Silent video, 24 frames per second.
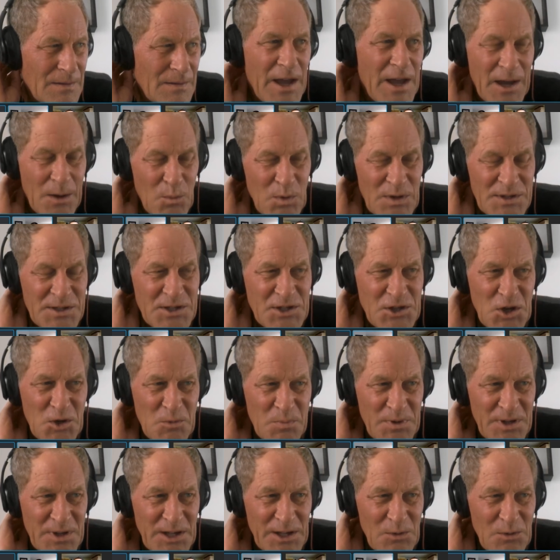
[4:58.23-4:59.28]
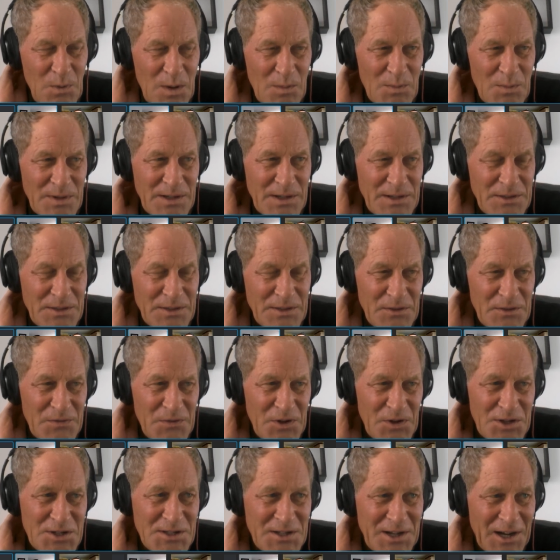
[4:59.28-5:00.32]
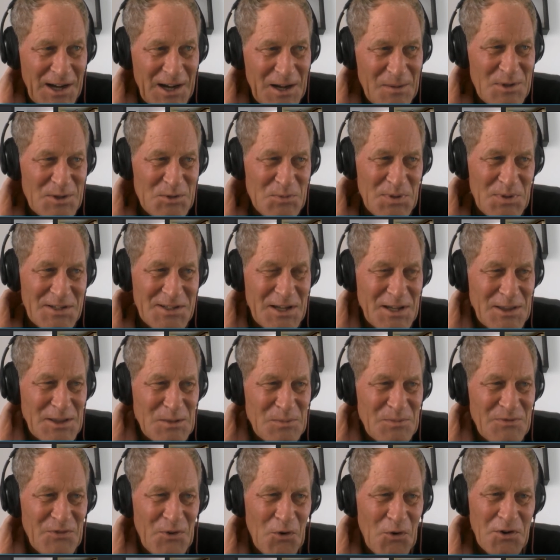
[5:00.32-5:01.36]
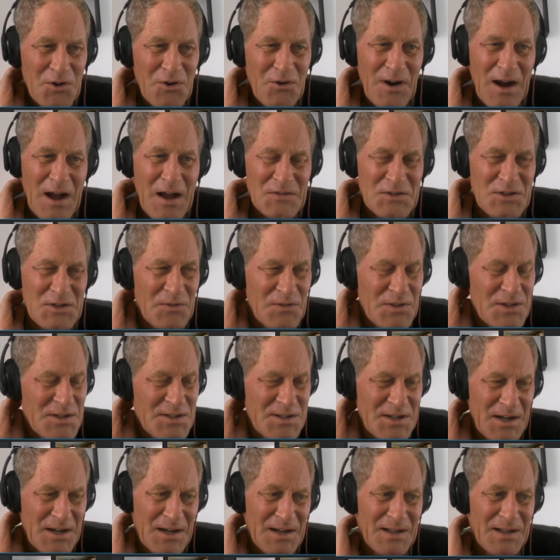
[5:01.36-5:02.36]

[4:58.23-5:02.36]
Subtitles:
Yeah, well, stupidly, what we did the first time is we sent them photographs of the